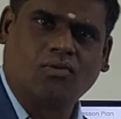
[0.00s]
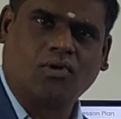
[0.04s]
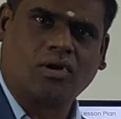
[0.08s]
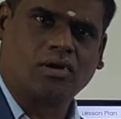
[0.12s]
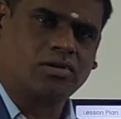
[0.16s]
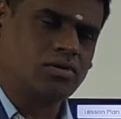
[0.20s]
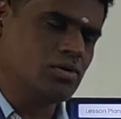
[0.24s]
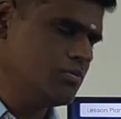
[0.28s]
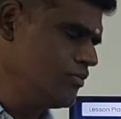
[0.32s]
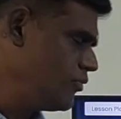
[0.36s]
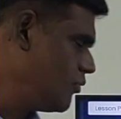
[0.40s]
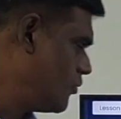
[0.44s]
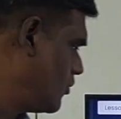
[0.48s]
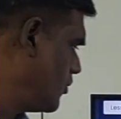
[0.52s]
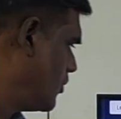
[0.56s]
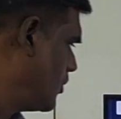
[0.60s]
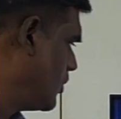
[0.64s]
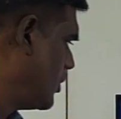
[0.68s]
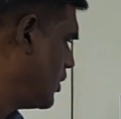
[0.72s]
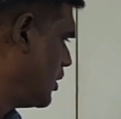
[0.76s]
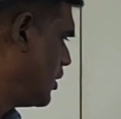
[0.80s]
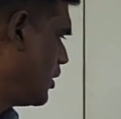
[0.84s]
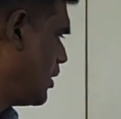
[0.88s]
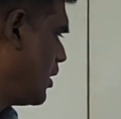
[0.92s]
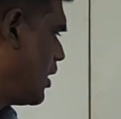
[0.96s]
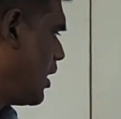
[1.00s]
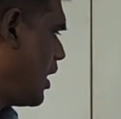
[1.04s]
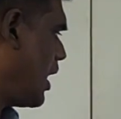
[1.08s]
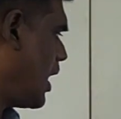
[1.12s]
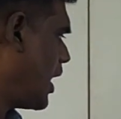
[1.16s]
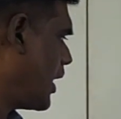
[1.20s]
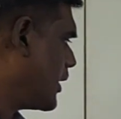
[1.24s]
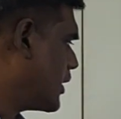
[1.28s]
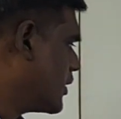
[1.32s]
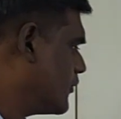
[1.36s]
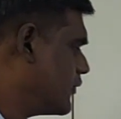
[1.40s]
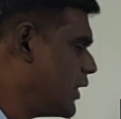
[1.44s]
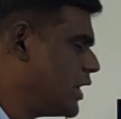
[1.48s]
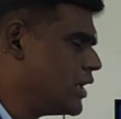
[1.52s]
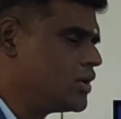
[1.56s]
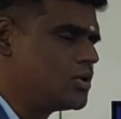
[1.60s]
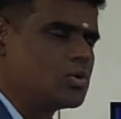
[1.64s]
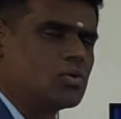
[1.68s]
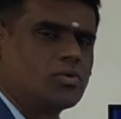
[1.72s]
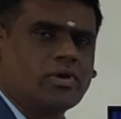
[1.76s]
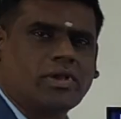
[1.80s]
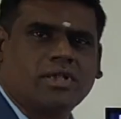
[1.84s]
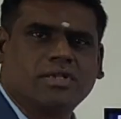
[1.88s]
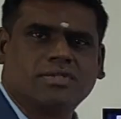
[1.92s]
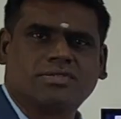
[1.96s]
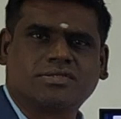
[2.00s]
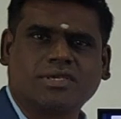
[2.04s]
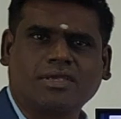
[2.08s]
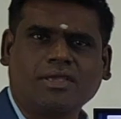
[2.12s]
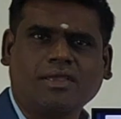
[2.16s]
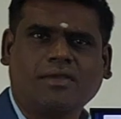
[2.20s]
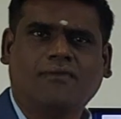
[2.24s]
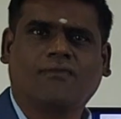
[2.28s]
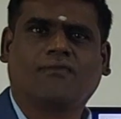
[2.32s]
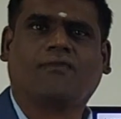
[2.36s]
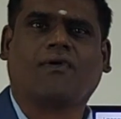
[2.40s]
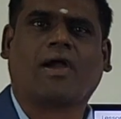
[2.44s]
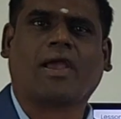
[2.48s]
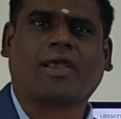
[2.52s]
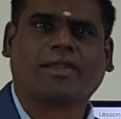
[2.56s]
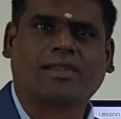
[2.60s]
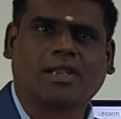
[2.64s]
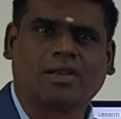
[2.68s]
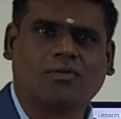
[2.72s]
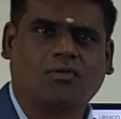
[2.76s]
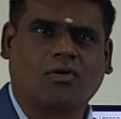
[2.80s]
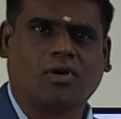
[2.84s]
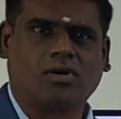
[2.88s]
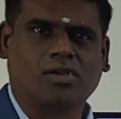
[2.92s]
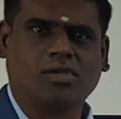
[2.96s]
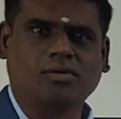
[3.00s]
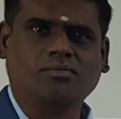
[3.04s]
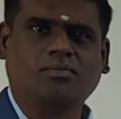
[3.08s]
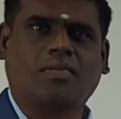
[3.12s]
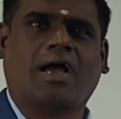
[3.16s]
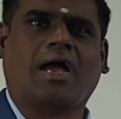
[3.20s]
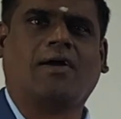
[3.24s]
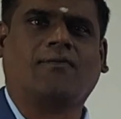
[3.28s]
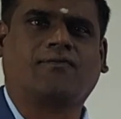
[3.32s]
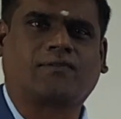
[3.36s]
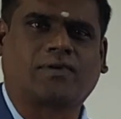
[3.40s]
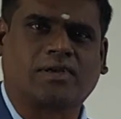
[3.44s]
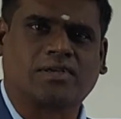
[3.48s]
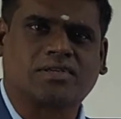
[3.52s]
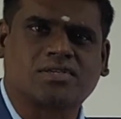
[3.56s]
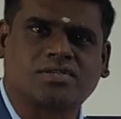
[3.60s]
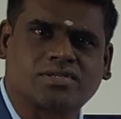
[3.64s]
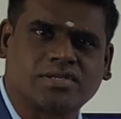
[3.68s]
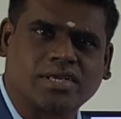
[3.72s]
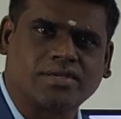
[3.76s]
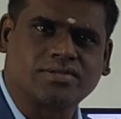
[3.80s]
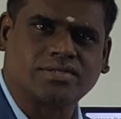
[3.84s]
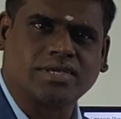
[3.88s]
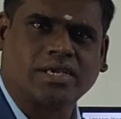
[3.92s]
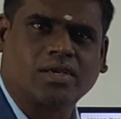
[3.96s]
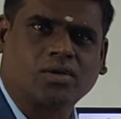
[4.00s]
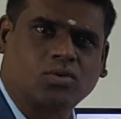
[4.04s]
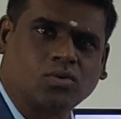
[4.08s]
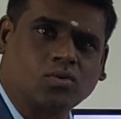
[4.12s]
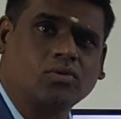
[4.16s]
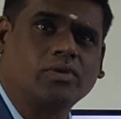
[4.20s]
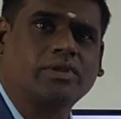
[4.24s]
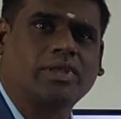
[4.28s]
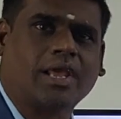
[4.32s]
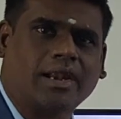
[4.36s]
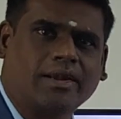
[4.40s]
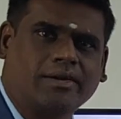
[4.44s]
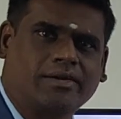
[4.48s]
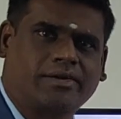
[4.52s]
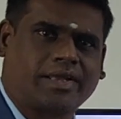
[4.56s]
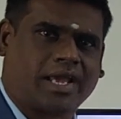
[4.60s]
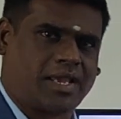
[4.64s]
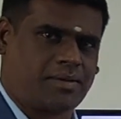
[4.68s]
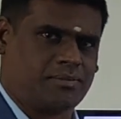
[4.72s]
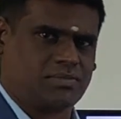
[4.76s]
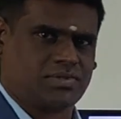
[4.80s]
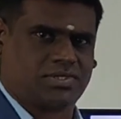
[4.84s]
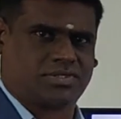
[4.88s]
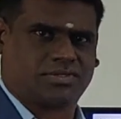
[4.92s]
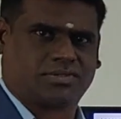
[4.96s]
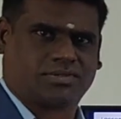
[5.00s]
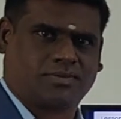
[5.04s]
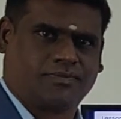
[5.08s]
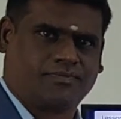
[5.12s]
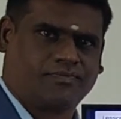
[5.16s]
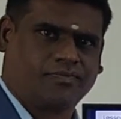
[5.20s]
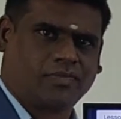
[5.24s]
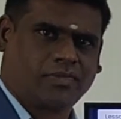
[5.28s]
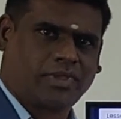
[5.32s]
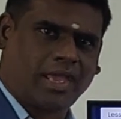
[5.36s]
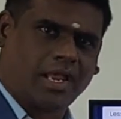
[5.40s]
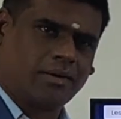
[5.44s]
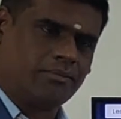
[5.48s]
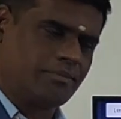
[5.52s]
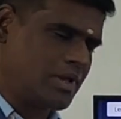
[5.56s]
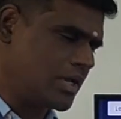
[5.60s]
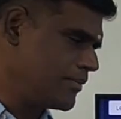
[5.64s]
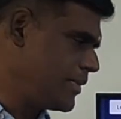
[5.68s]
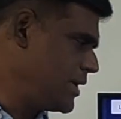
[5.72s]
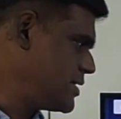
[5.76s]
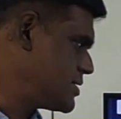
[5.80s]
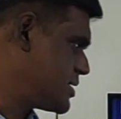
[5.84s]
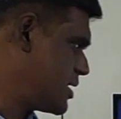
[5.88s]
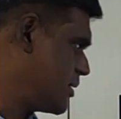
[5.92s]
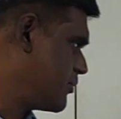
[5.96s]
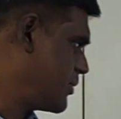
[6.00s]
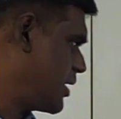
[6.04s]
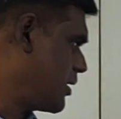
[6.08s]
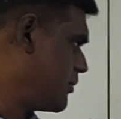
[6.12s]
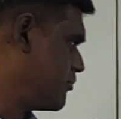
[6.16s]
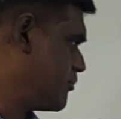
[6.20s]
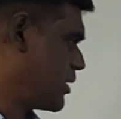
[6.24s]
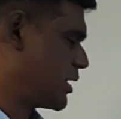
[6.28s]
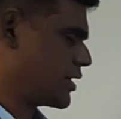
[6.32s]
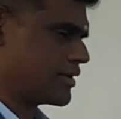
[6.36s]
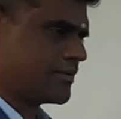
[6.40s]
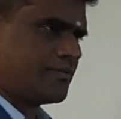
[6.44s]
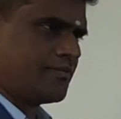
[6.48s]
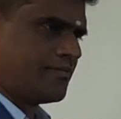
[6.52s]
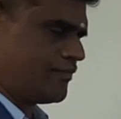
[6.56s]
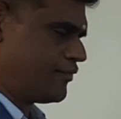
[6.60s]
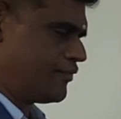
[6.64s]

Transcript: volume and V2 is the final volume after stretching to n times. N may be some number.